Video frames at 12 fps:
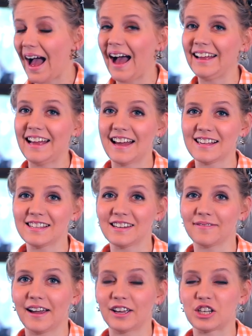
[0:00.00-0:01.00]
I
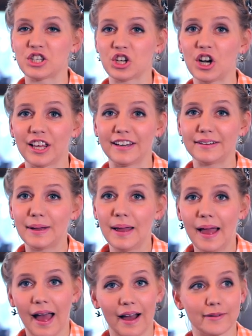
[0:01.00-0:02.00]
asked if I could start it.
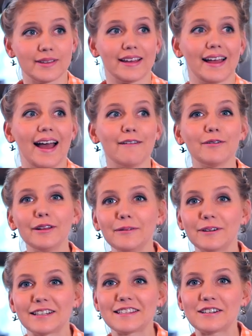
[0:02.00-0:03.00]
I was like, I really
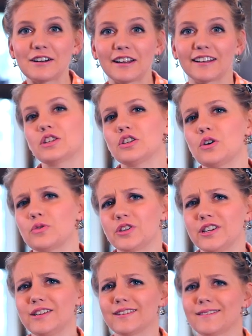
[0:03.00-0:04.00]
wanna start it. So
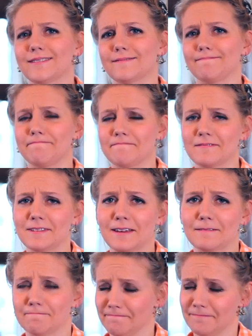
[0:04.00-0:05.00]
she just
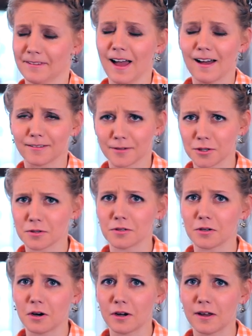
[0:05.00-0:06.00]
said, yeah, sure,
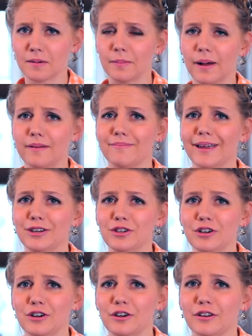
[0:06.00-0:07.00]
start it, but make
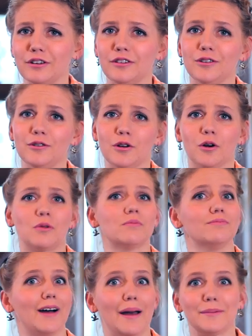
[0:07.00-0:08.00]
sure, you
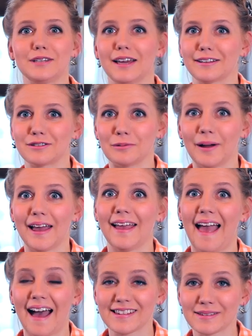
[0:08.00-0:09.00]
know, I'm a text
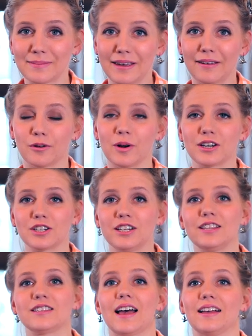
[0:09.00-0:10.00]
away, ask me
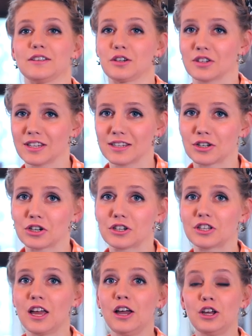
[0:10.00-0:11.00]
questions, ask your
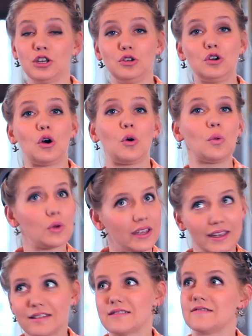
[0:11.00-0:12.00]
sisters, you know,
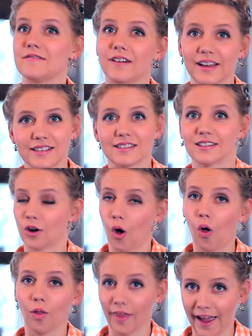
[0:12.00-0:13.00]
get advice and
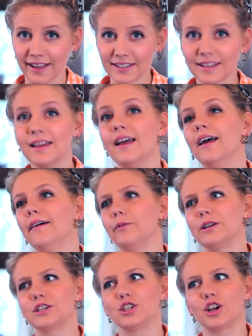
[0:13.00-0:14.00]
all that,
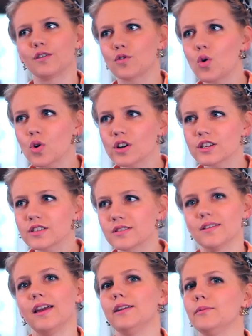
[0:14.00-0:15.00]
which of
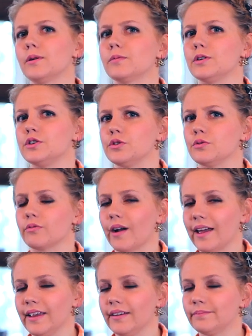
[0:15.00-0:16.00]
course anyone would do,
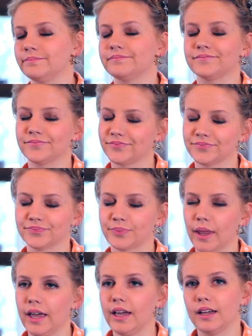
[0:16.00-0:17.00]
right?
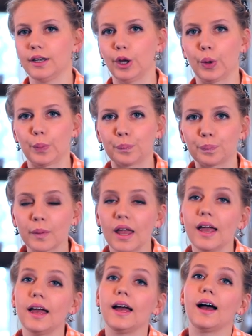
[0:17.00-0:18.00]
No.
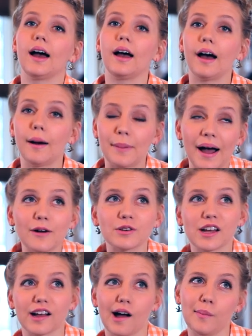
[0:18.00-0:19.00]

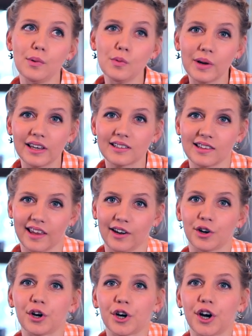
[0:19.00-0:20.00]
About a couple weeks
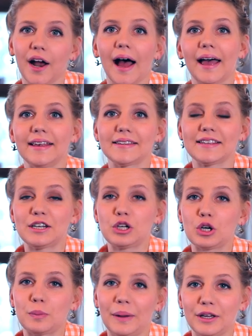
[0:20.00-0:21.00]
later, I sent
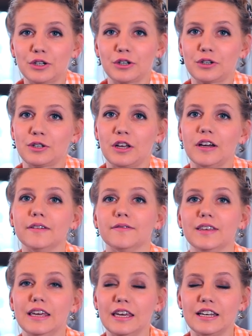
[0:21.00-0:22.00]
her pictures of
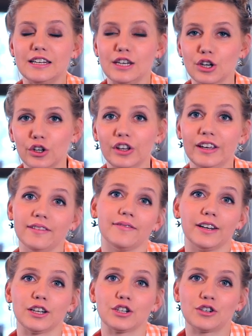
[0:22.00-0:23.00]
the nearly
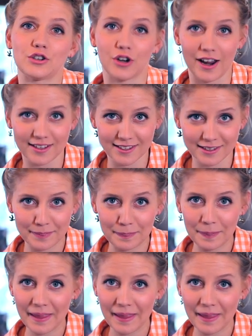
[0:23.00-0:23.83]
finished dress.